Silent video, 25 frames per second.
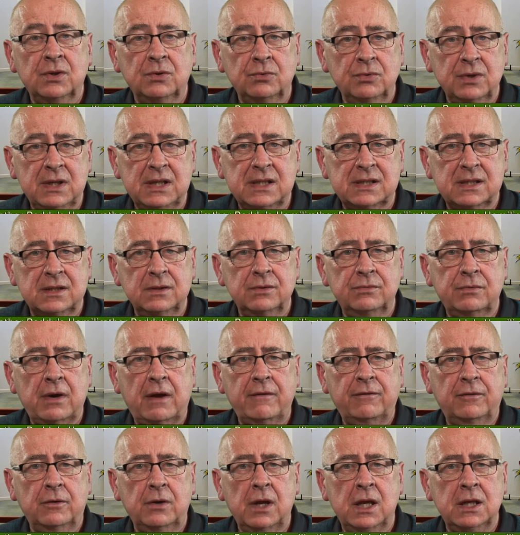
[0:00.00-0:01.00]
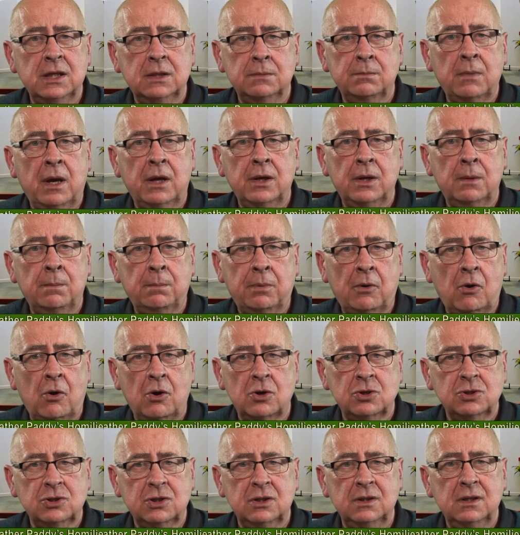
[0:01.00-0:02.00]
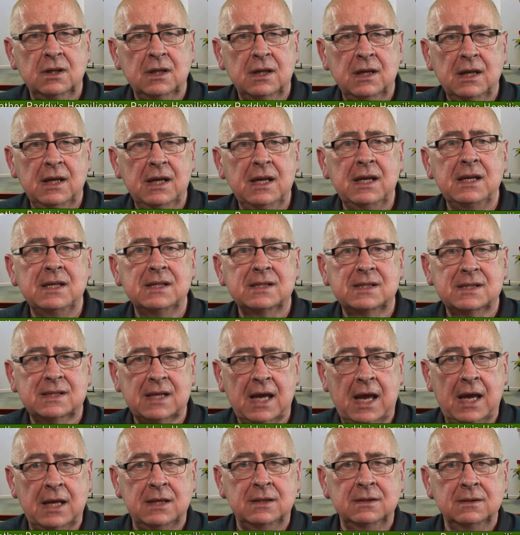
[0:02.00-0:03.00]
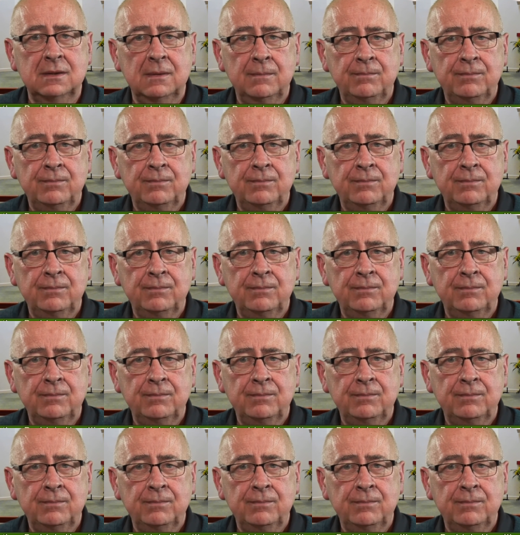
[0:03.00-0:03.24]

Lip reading: the recent referendum on abortion, he said,